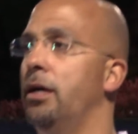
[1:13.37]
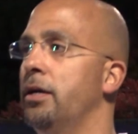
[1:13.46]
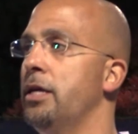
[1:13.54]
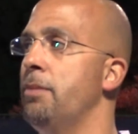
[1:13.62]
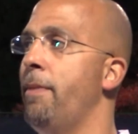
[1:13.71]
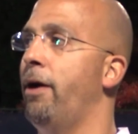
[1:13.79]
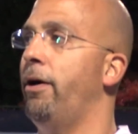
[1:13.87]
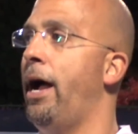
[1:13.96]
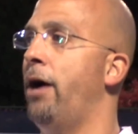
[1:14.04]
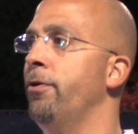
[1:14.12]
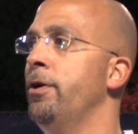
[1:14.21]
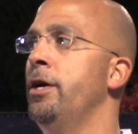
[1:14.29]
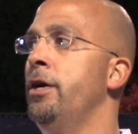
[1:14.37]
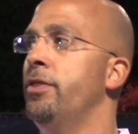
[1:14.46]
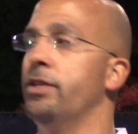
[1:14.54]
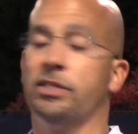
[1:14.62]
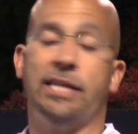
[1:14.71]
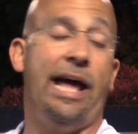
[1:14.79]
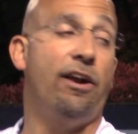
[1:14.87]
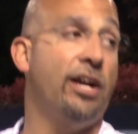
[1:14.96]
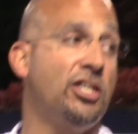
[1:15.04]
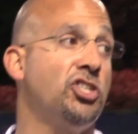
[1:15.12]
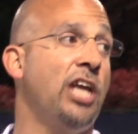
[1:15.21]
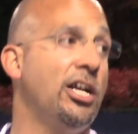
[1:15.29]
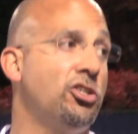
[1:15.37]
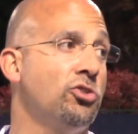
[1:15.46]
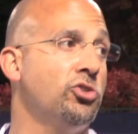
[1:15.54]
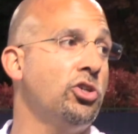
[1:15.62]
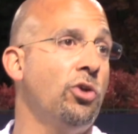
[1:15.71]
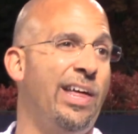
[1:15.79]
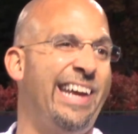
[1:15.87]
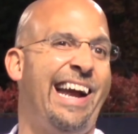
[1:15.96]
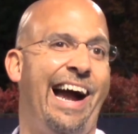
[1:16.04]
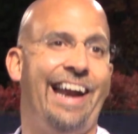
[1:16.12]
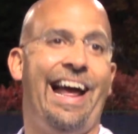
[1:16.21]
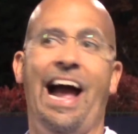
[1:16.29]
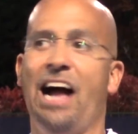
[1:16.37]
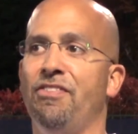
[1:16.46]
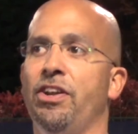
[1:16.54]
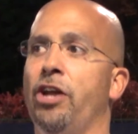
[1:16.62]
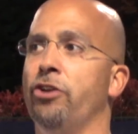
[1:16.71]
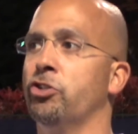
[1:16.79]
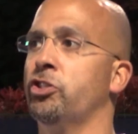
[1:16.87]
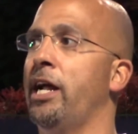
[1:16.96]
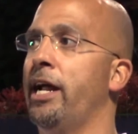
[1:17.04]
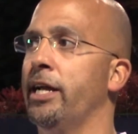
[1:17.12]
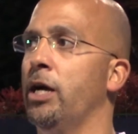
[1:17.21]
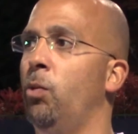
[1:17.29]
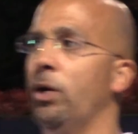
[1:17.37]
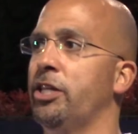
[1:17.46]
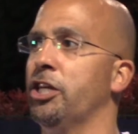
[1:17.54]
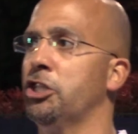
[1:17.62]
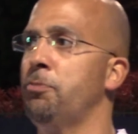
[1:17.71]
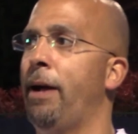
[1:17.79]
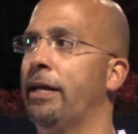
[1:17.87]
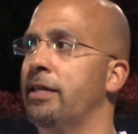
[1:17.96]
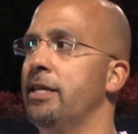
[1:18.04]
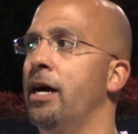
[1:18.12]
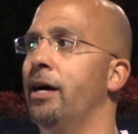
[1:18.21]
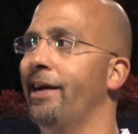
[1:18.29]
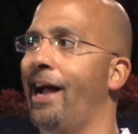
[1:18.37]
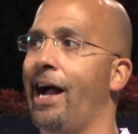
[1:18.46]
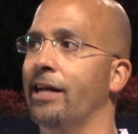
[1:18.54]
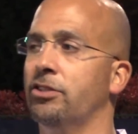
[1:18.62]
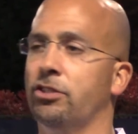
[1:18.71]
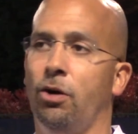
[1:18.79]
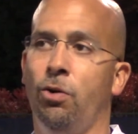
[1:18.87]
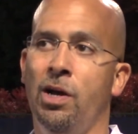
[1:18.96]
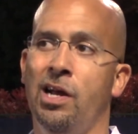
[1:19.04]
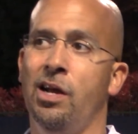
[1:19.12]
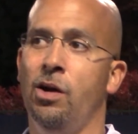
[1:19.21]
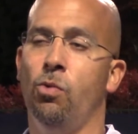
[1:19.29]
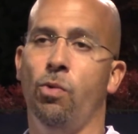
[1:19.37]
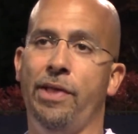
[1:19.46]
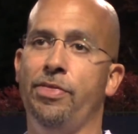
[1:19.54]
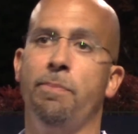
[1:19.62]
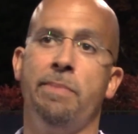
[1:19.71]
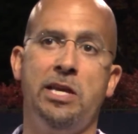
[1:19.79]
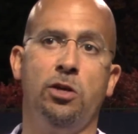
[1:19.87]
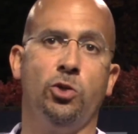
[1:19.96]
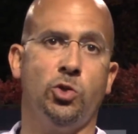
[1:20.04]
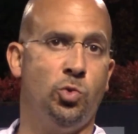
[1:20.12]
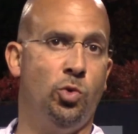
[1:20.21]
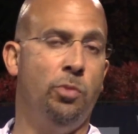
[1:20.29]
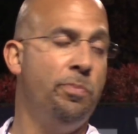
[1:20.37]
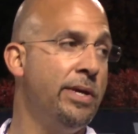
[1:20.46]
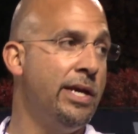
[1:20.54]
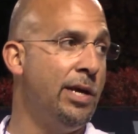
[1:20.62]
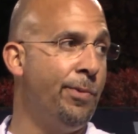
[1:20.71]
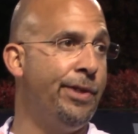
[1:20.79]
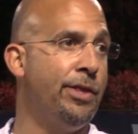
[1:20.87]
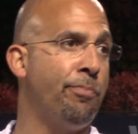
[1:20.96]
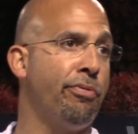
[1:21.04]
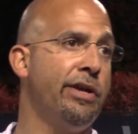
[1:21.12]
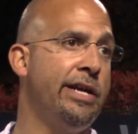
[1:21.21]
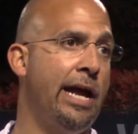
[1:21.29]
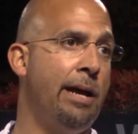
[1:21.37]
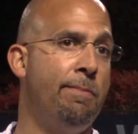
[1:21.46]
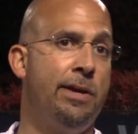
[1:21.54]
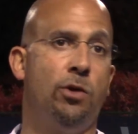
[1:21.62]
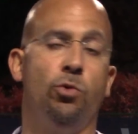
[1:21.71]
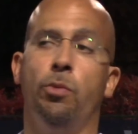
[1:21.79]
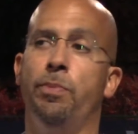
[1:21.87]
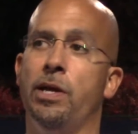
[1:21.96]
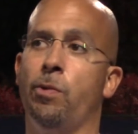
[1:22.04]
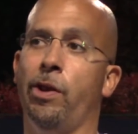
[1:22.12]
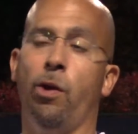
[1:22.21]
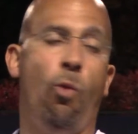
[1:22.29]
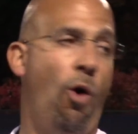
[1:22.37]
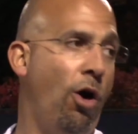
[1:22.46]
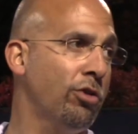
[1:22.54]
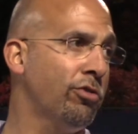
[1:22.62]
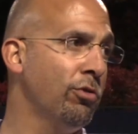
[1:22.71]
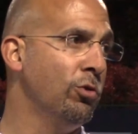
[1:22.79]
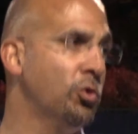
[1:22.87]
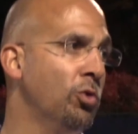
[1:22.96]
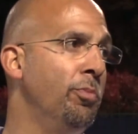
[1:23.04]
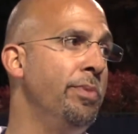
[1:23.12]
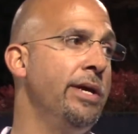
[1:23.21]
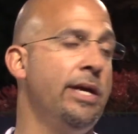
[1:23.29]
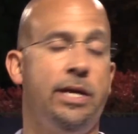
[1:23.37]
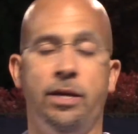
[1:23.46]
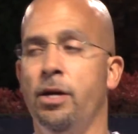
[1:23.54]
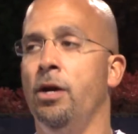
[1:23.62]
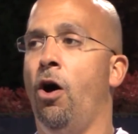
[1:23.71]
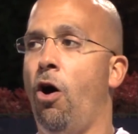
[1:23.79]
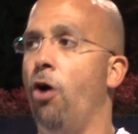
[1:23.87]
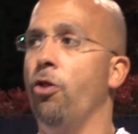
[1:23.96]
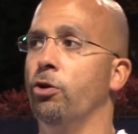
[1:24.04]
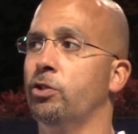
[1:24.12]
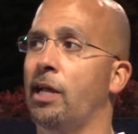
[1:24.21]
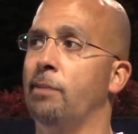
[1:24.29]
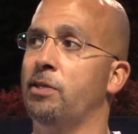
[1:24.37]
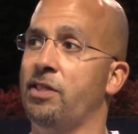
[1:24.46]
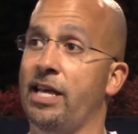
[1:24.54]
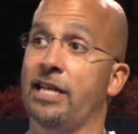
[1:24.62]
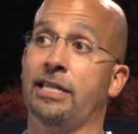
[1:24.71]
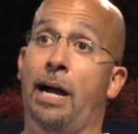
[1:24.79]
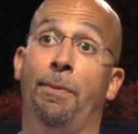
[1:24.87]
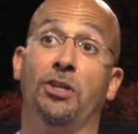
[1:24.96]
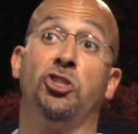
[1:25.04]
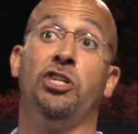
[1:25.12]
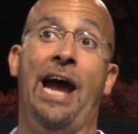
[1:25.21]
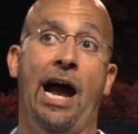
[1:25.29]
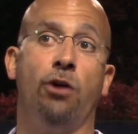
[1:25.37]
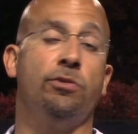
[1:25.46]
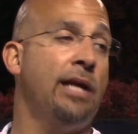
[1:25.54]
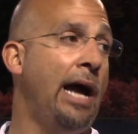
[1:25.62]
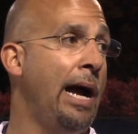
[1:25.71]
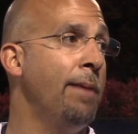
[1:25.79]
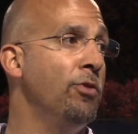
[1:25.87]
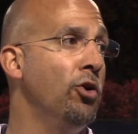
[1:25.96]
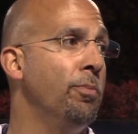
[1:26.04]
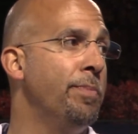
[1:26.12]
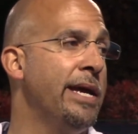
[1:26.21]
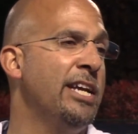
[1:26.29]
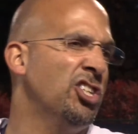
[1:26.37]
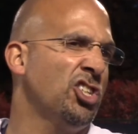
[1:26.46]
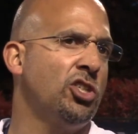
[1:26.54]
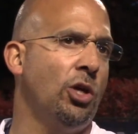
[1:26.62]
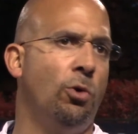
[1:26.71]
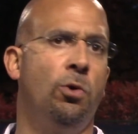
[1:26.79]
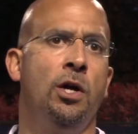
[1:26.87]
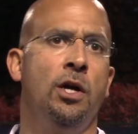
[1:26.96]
email out the Saturday schedule, so they kind of have an understanding of what to expect the young guys. So when the meals will be, when the pregame meal will be, when the walkthroughs will be, all those types of things, how much downtime there'll be, just so